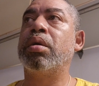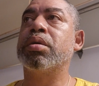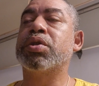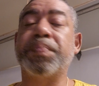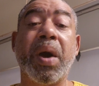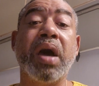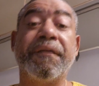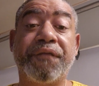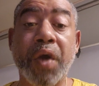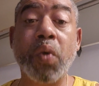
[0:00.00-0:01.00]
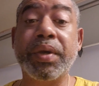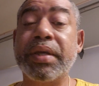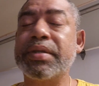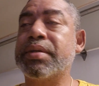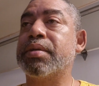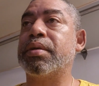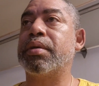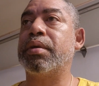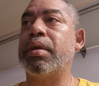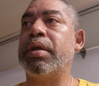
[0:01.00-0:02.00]
spawn focus
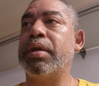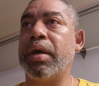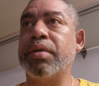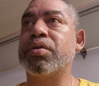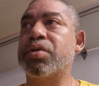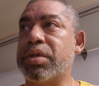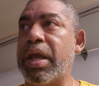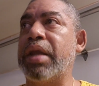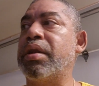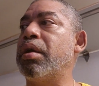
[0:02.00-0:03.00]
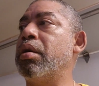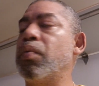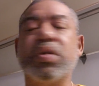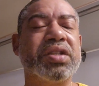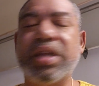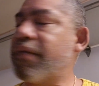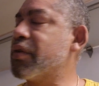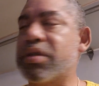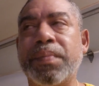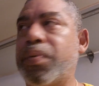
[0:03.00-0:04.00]
and understanding was
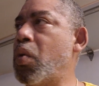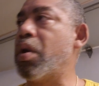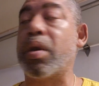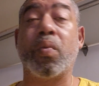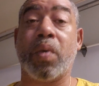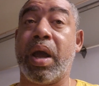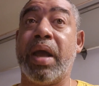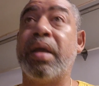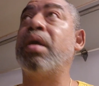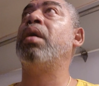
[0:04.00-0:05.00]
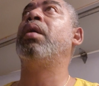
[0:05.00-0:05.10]
never supported. Why?